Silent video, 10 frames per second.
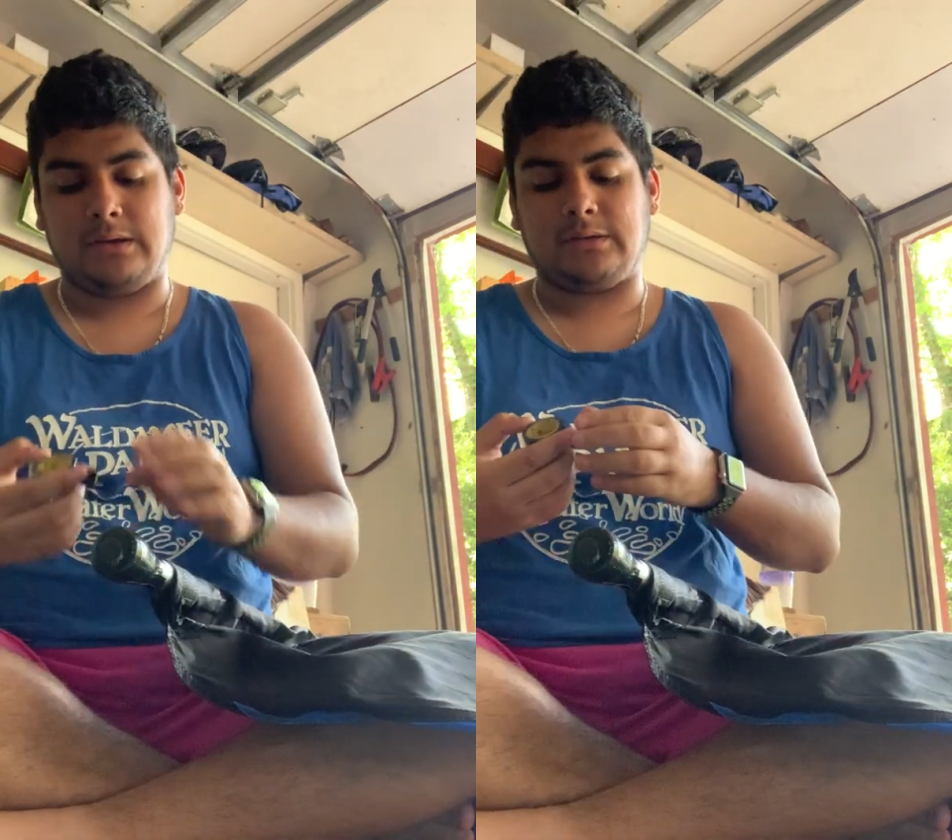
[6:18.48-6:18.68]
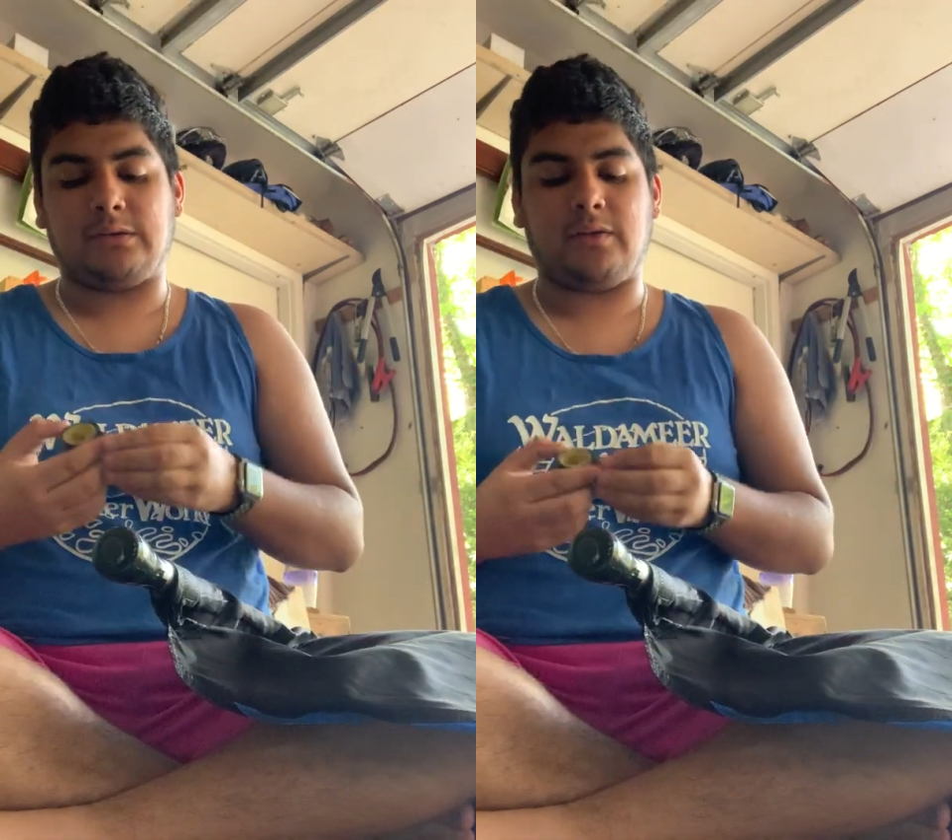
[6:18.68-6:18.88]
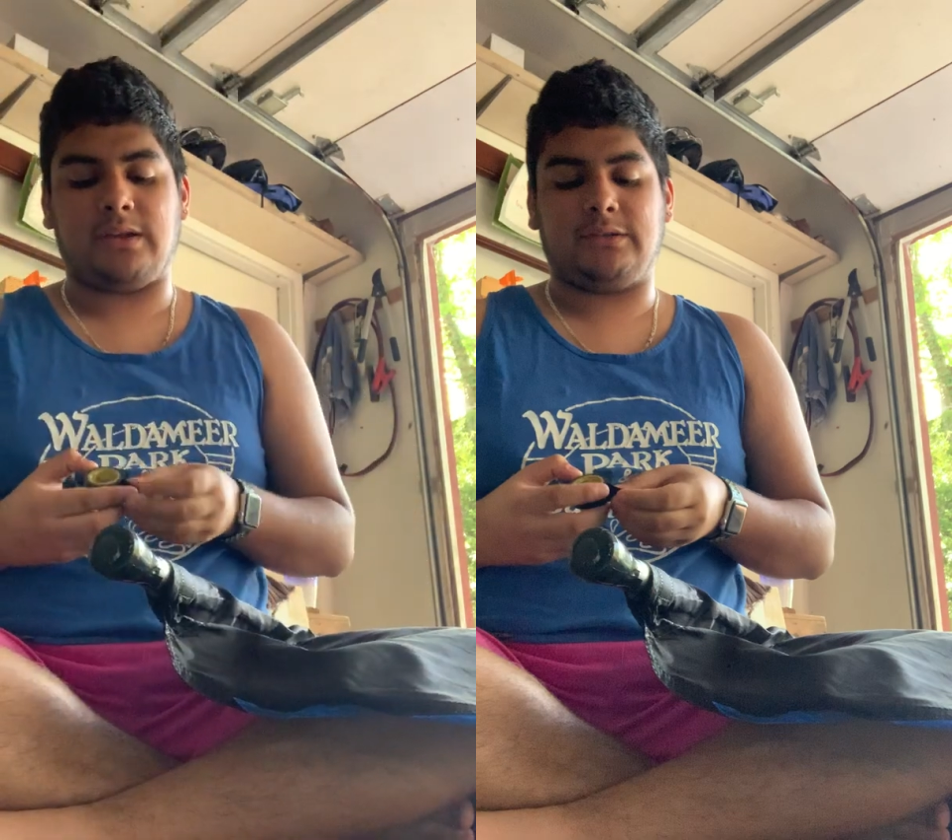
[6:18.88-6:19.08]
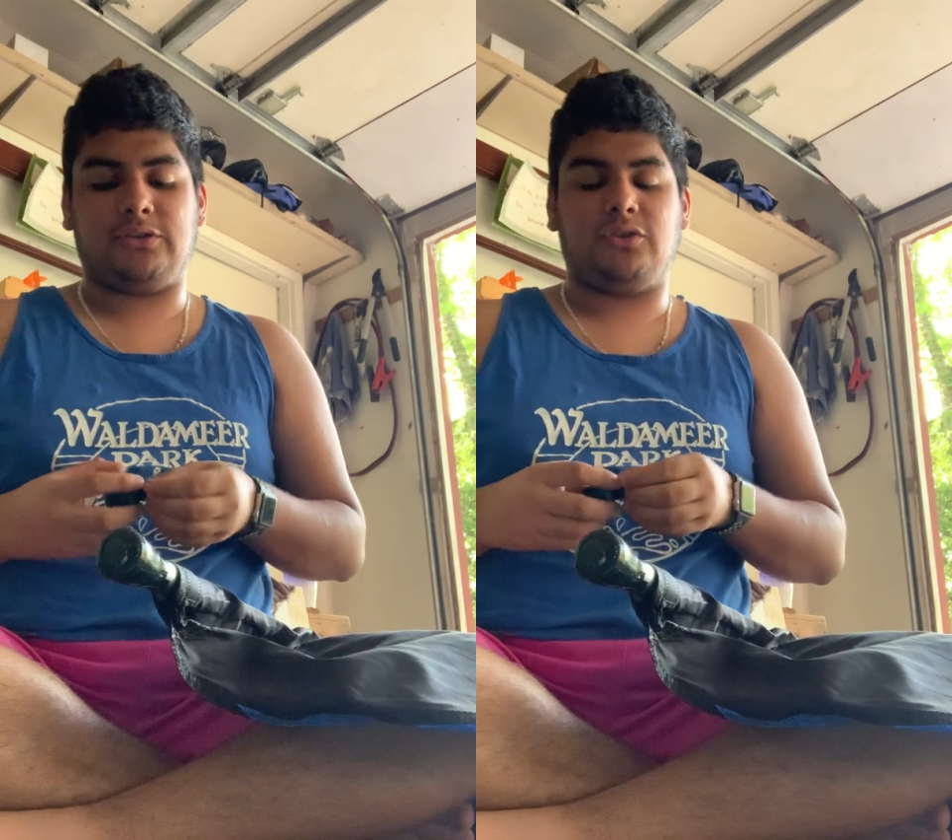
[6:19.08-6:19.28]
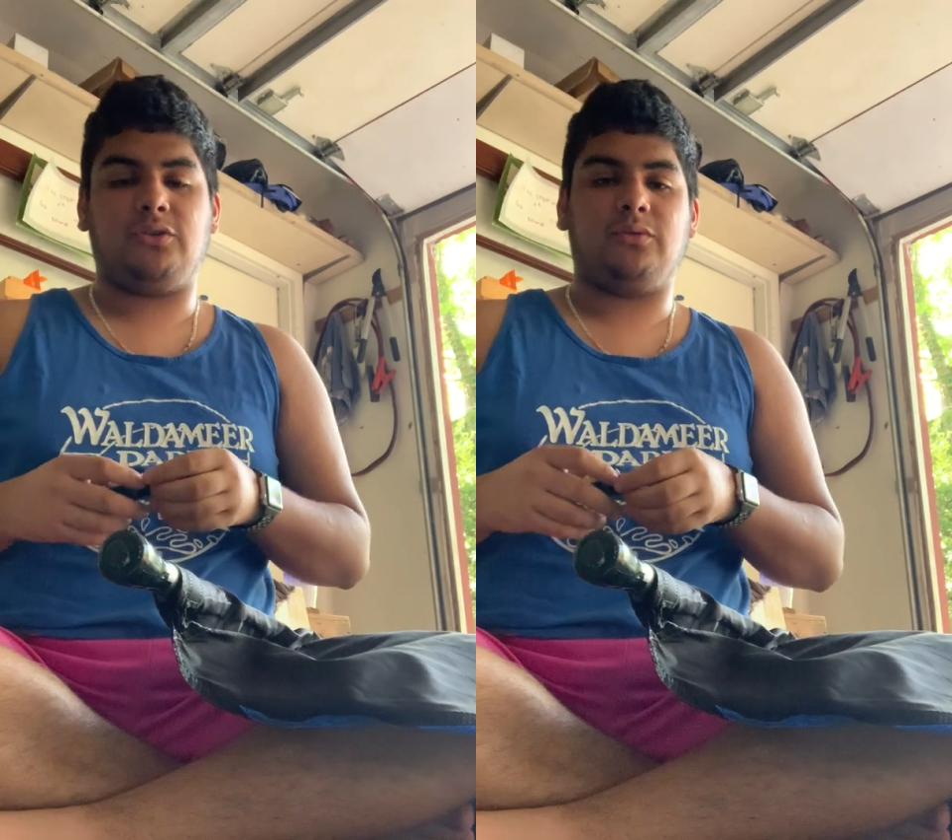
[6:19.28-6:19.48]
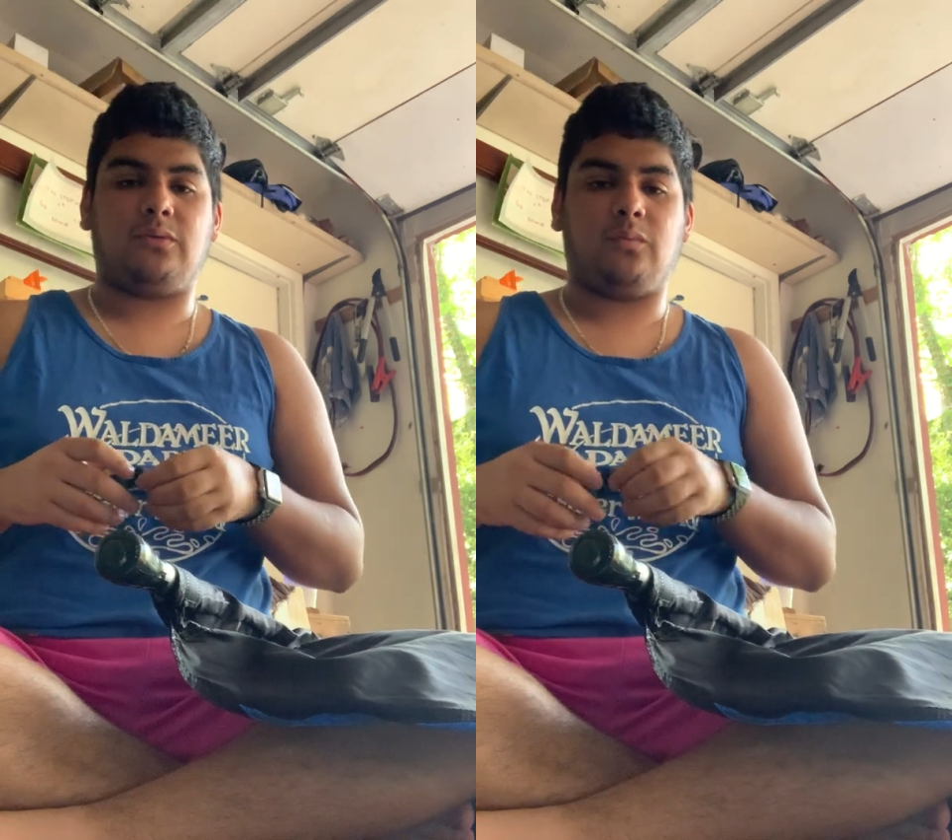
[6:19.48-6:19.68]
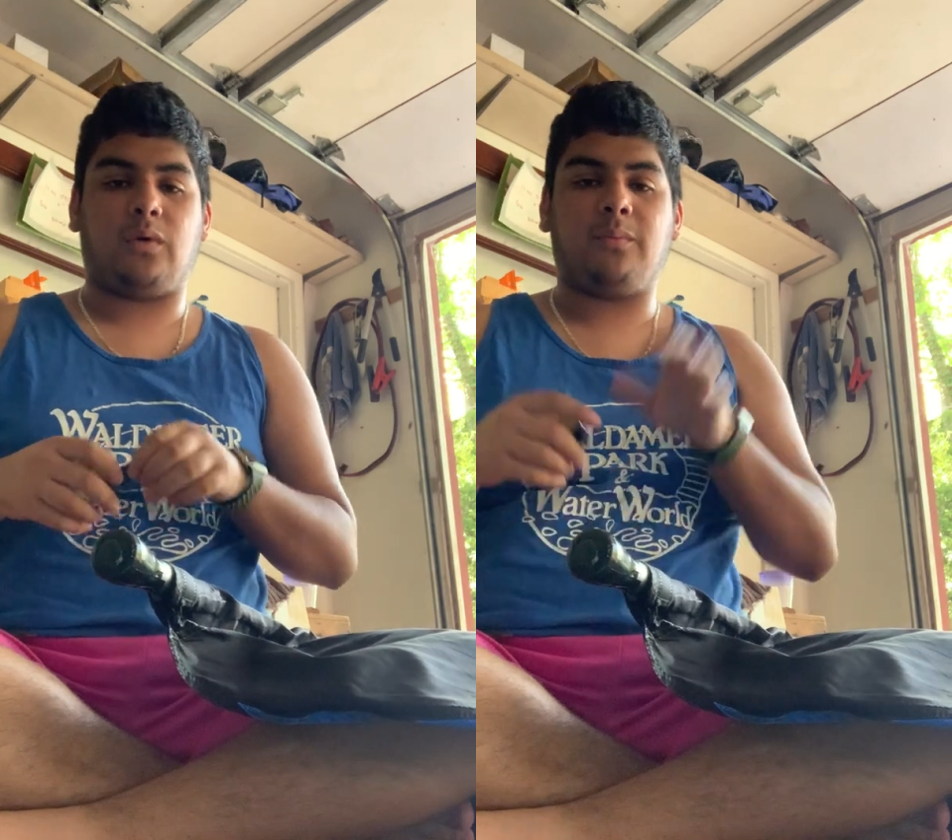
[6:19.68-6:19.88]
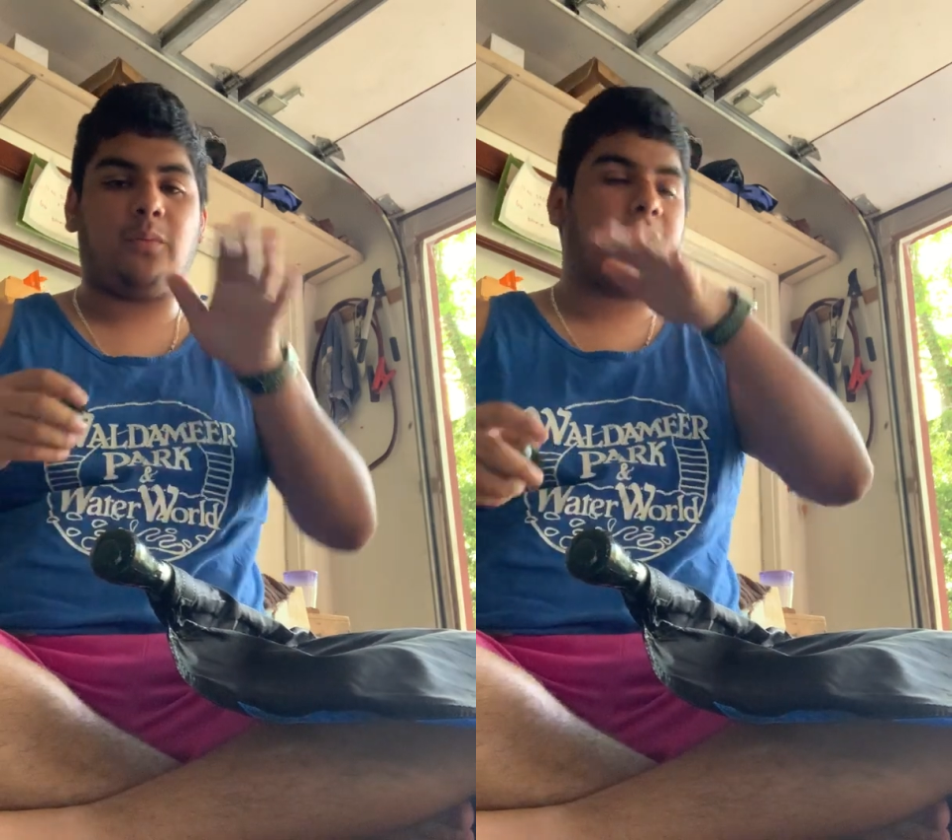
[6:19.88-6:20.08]
So then to
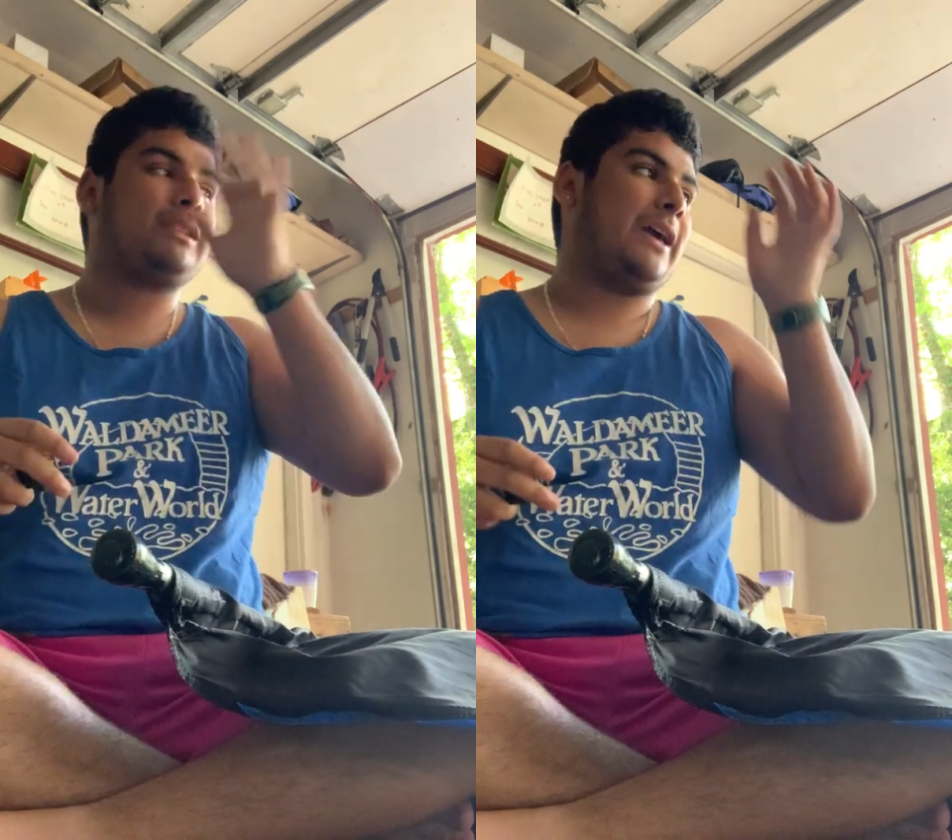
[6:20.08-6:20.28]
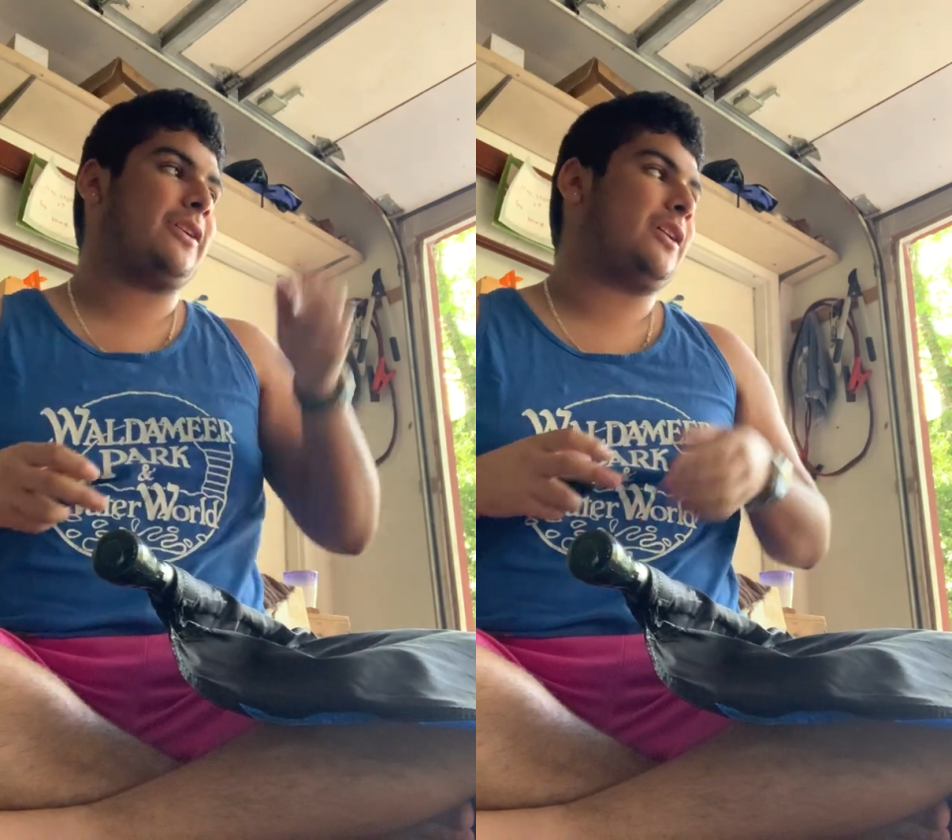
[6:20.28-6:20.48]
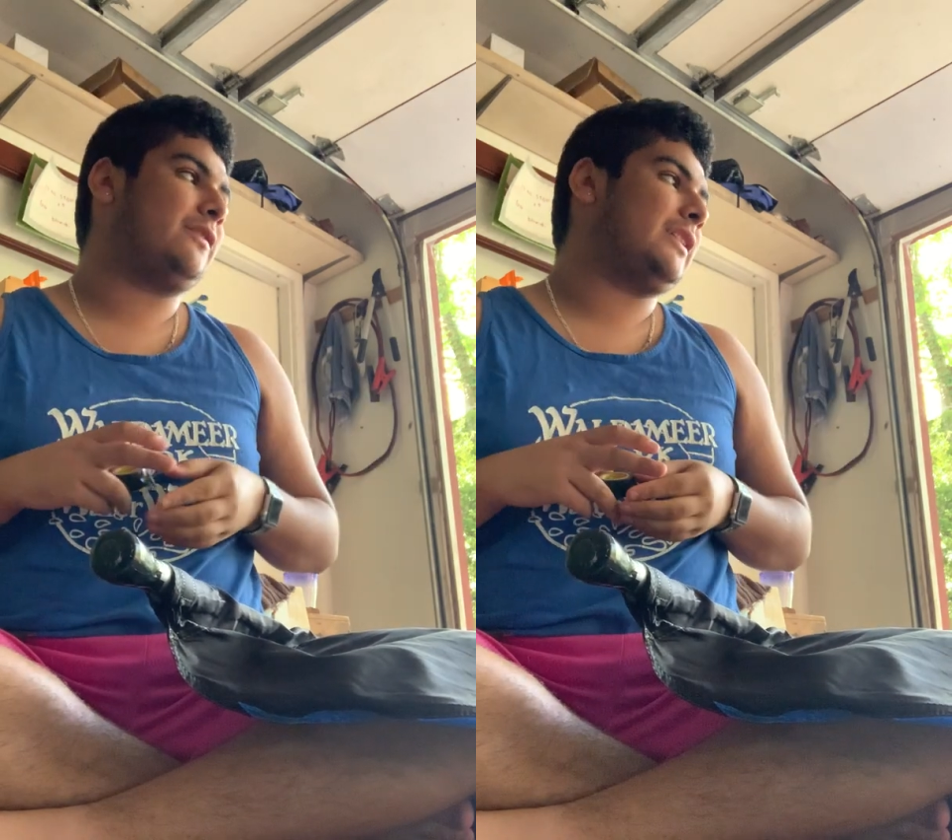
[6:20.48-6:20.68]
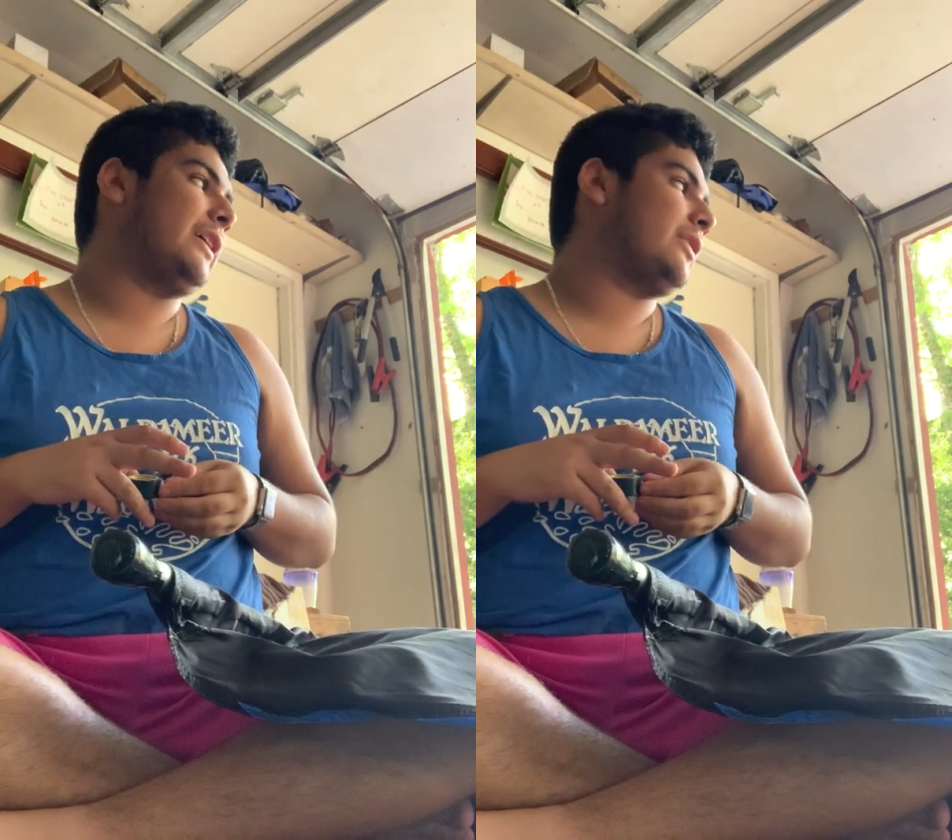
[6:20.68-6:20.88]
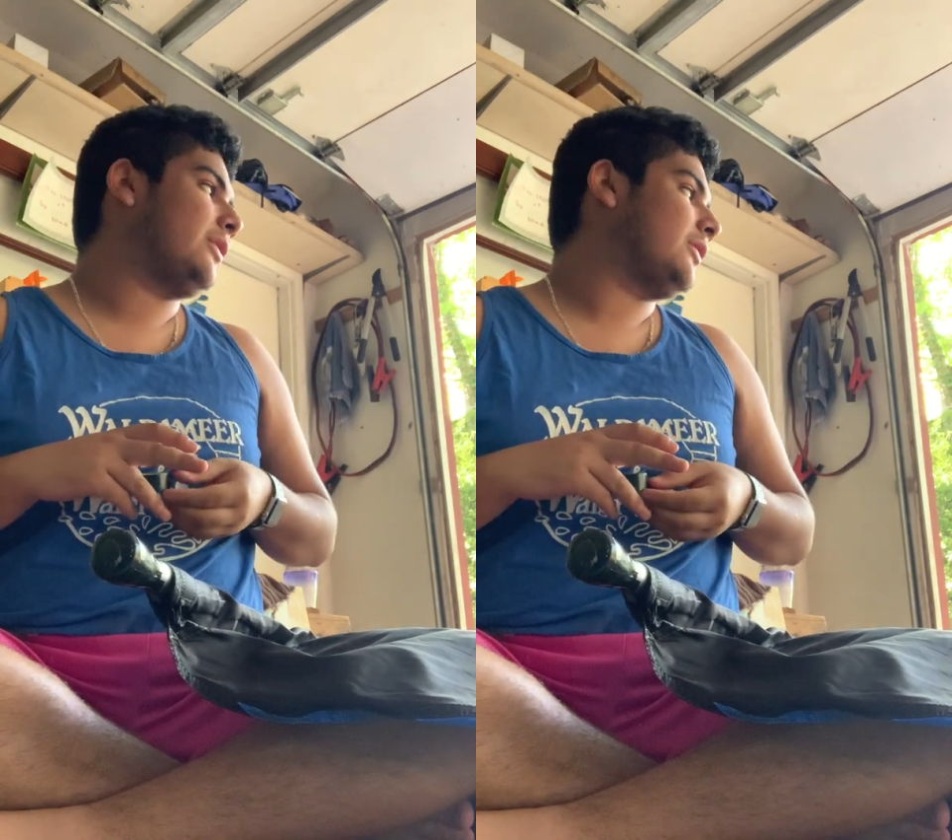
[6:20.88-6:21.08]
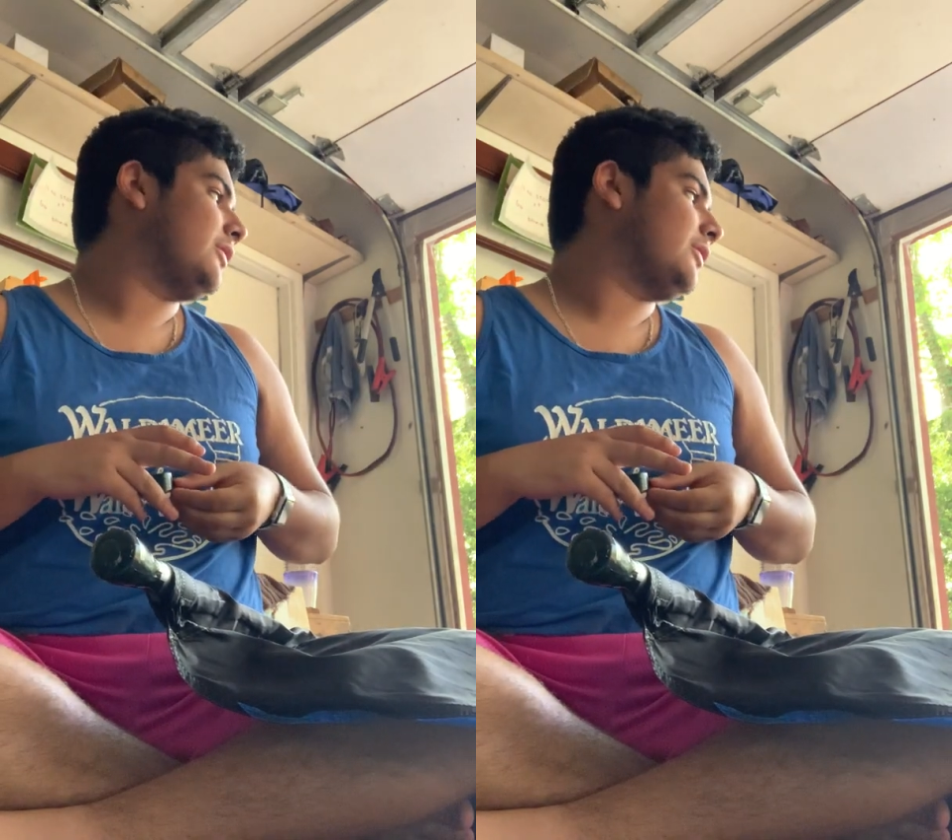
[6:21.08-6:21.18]
one more layer of like